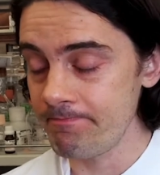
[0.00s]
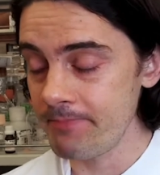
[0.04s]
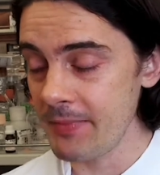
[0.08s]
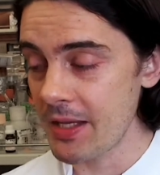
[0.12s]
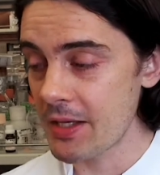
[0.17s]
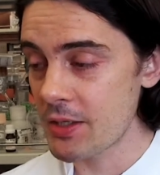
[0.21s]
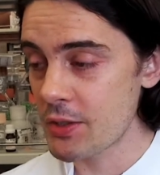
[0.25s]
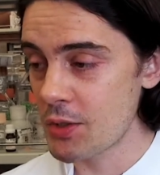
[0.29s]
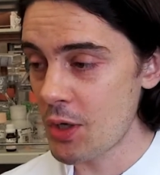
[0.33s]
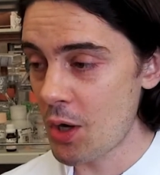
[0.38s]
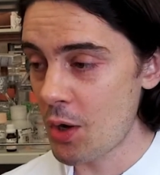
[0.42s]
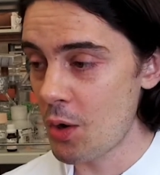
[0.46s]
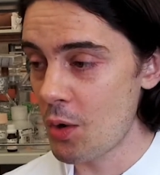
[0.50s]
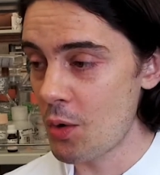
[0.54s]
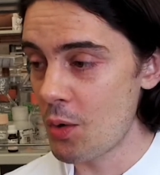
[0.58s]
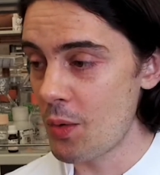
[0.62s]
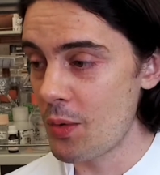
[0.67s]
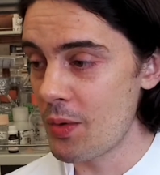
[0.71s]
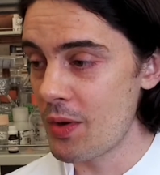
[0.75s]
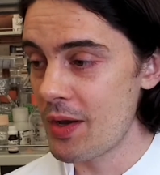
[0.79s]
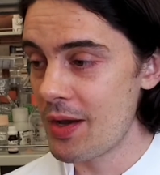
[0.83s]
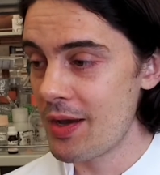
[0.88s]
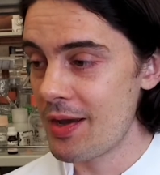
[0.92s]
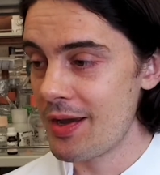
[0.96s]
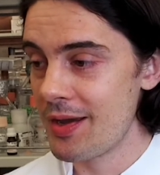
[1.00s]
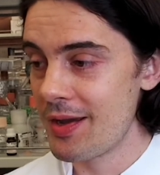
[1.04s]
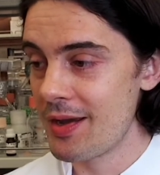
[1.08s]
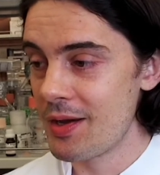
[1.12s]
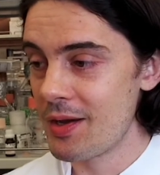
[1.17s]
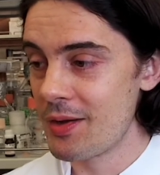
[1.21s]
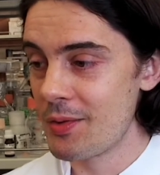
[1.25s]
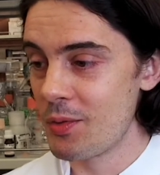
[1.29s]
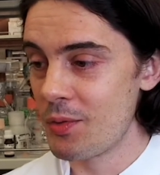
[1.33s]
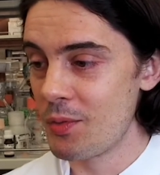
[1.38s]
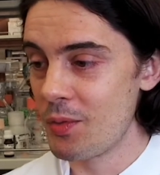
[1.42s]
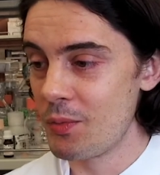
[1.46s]
So
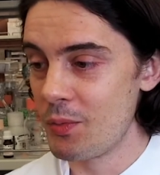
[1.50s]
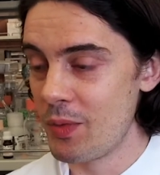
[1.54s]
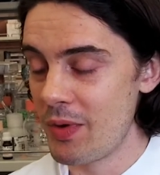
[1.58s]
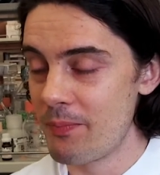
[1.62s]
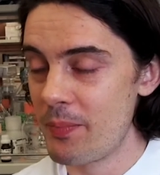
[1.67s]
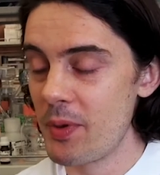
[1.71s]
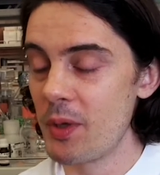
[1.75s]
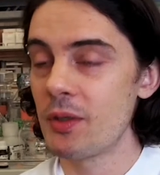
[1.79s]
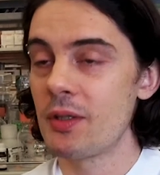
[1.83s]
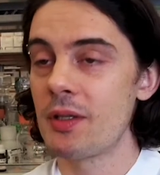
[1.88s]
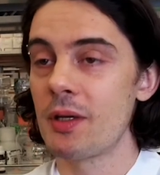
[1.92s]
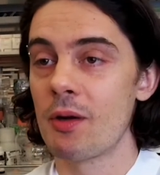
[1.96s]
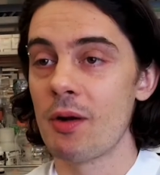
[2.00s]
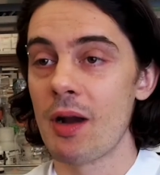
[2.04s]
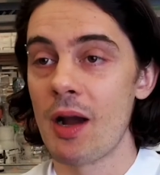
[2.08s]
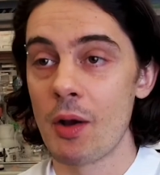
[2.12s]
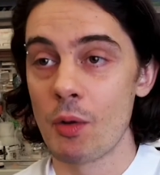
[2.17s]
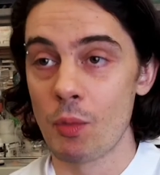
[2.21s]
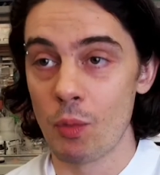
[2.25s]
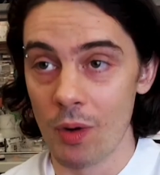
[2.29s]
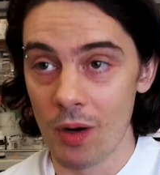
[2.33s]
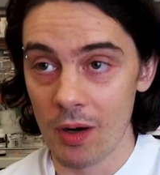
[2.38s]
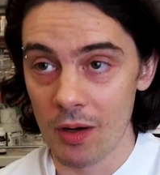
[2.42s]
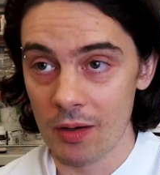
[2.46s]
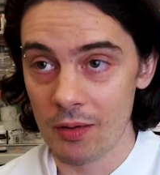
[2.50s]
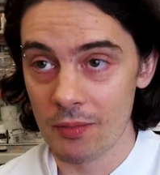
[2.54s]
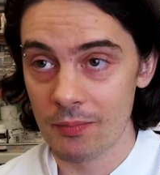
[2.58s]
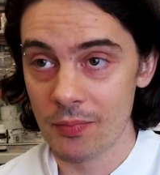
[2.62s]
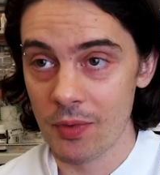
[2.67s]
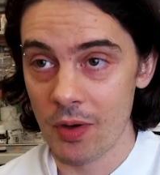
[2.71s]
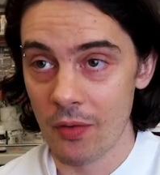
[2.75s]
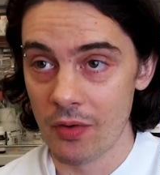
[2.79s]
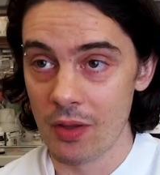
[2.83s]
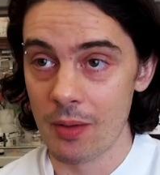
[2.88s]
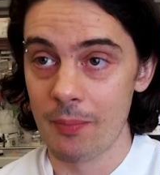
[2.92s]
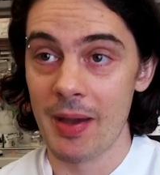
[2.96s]
we built the groundwork
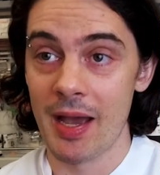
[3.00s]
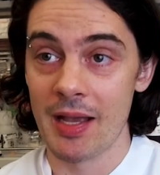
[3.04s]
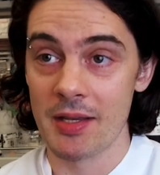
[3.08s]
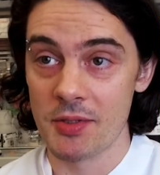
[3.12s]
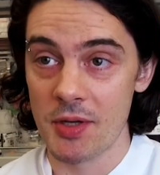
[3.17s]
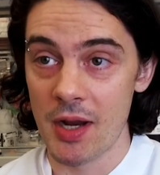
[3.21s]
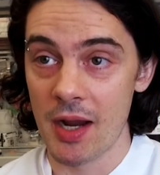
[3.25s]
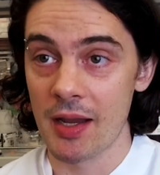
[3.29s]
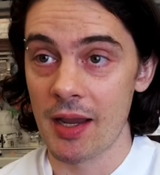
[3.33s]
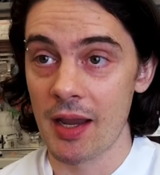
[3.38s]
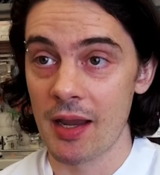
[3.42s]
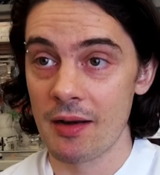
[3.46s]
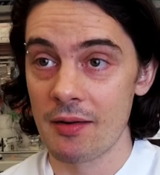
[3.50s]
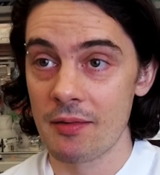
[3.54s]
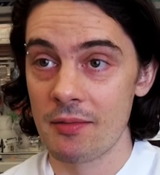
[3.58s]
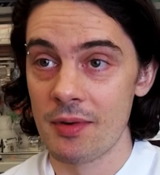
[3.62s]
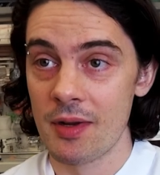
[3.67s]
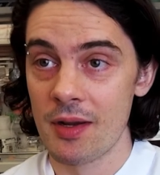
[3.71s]
over the past decade.